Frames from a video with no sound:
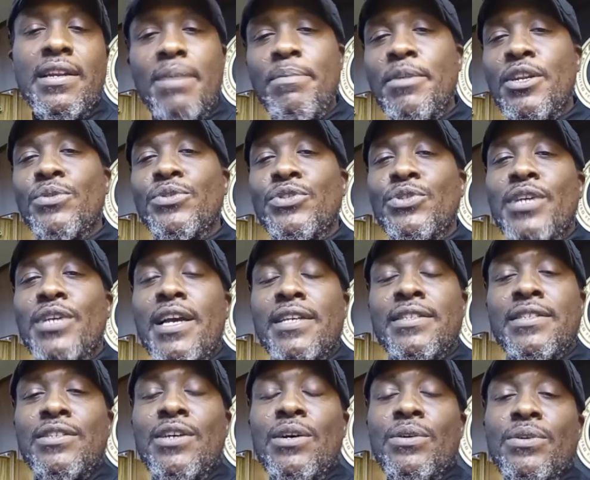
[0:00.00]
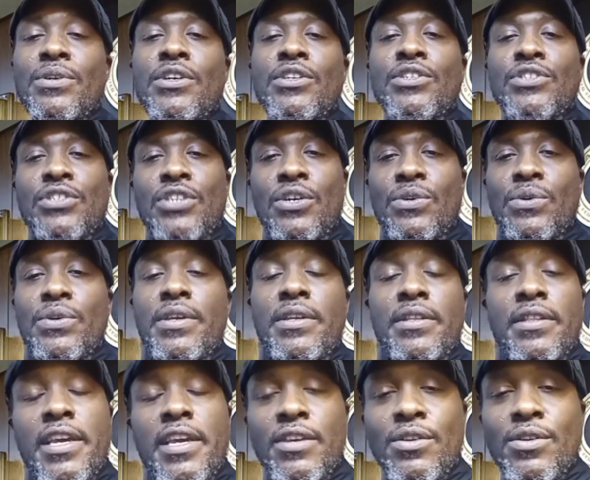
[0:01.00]
Let me know what you guys thought. So
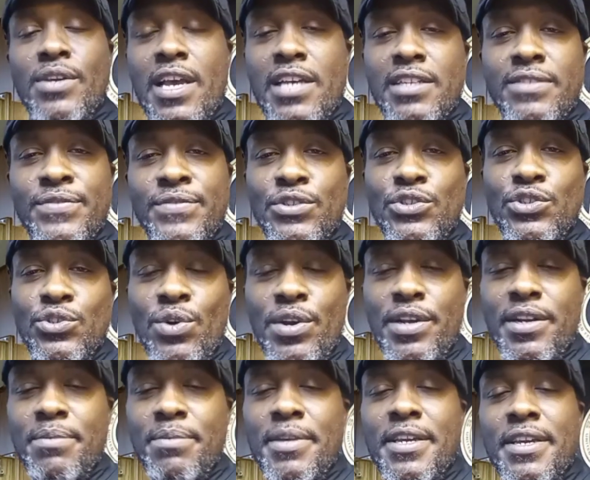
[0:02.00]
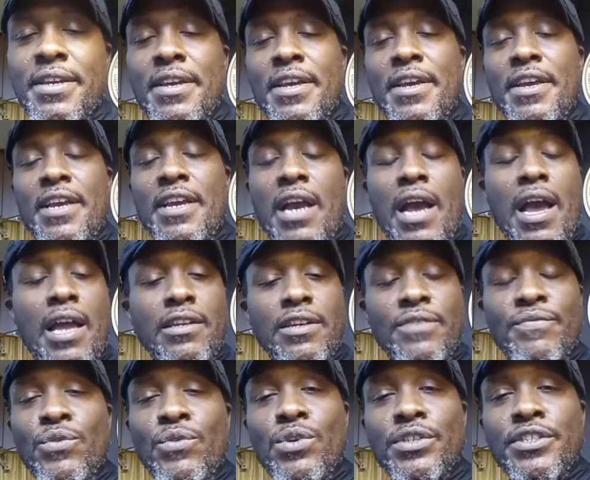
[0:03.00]
thank you guys for joining me. I
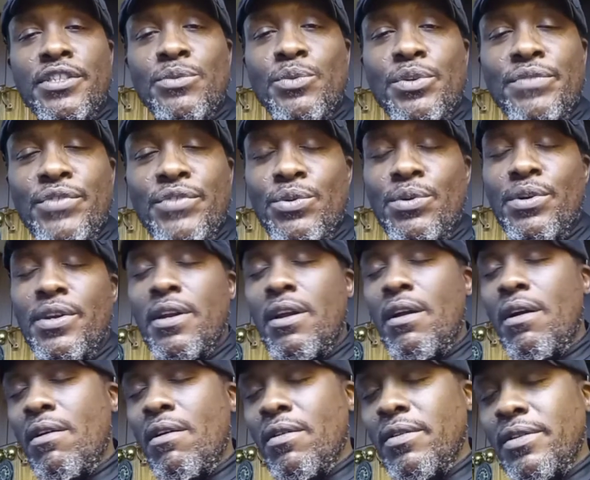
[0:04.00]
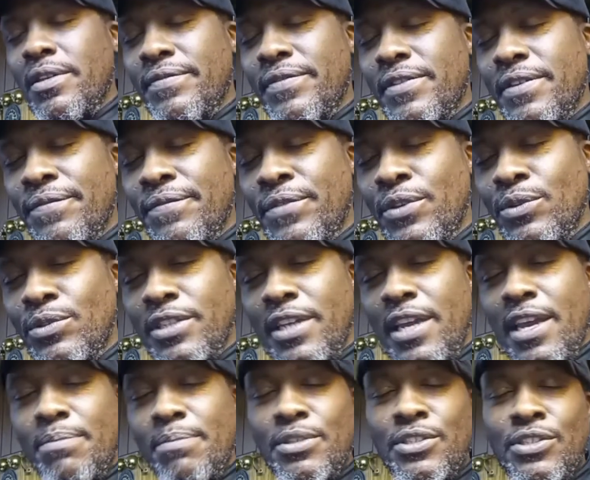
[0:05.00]
look forward to reviewing all of the
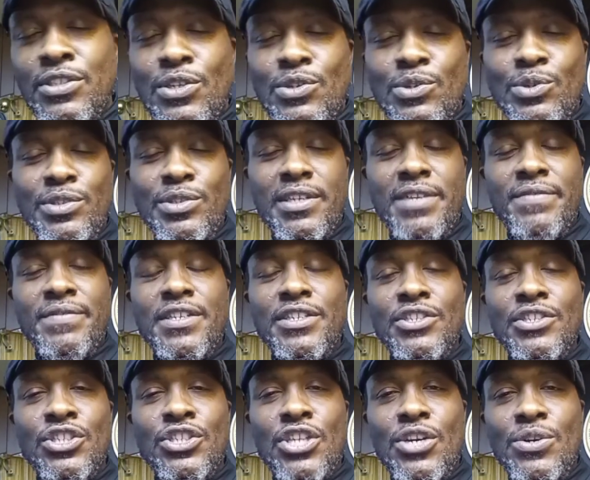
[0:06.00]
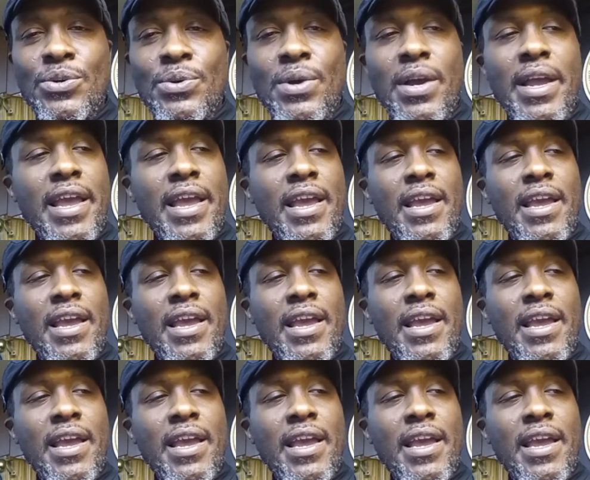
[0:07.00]
future episodes of this show.